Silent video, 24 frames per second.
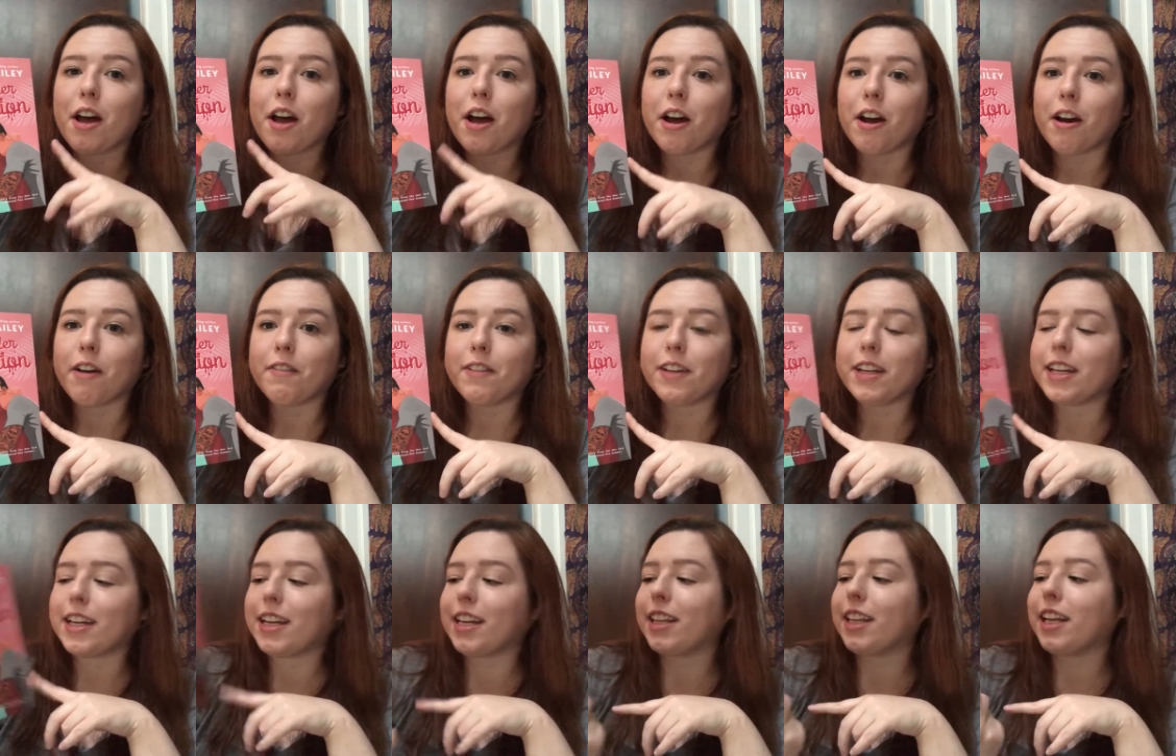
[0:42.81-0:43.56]
of
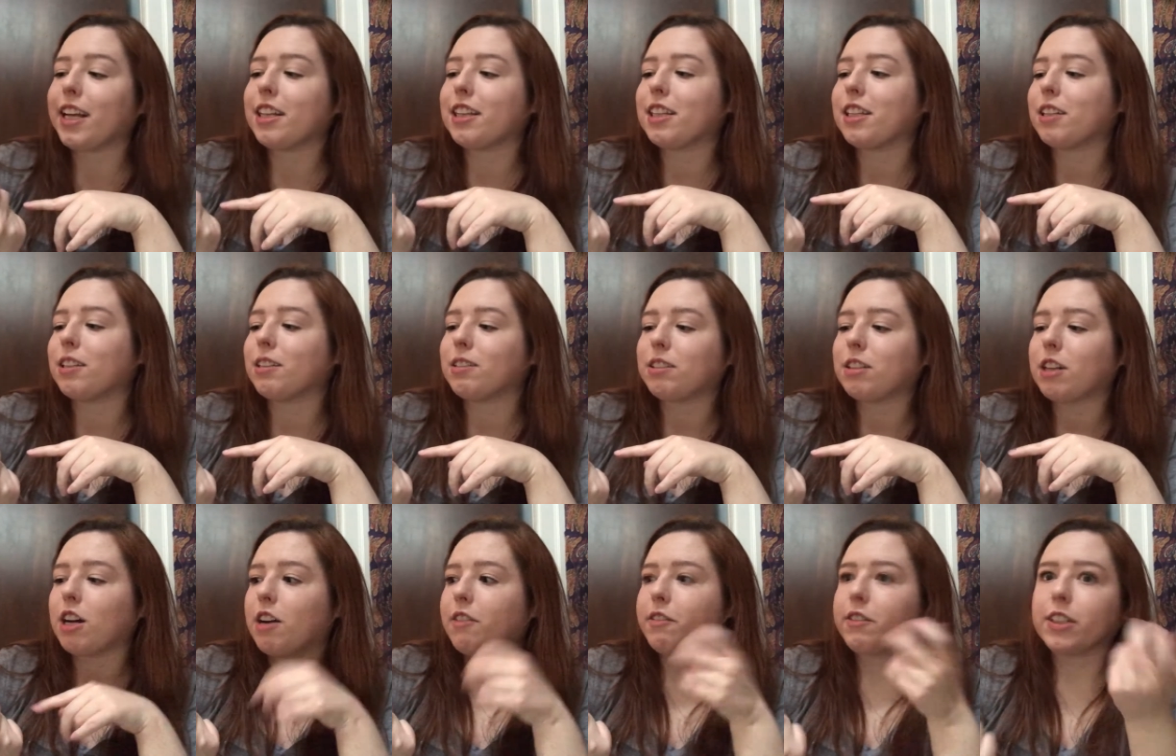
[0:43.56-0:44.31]
it and like the
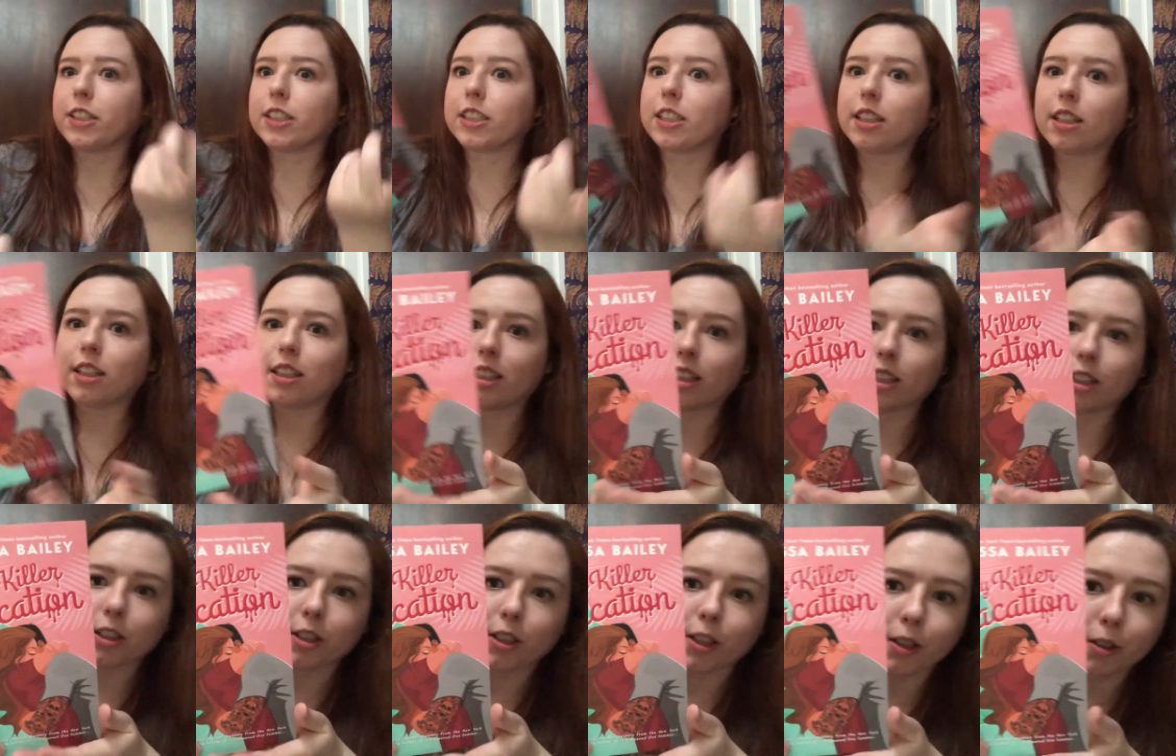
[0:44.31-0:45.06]
cover let
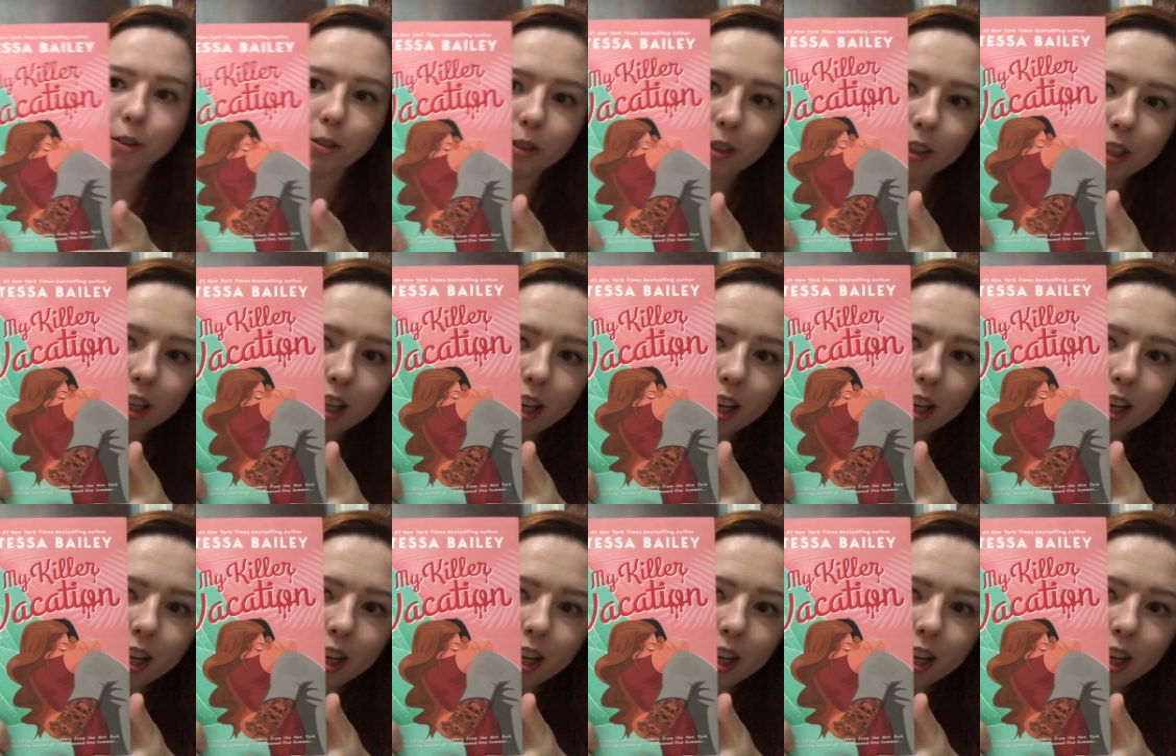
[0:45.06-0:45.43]
alone,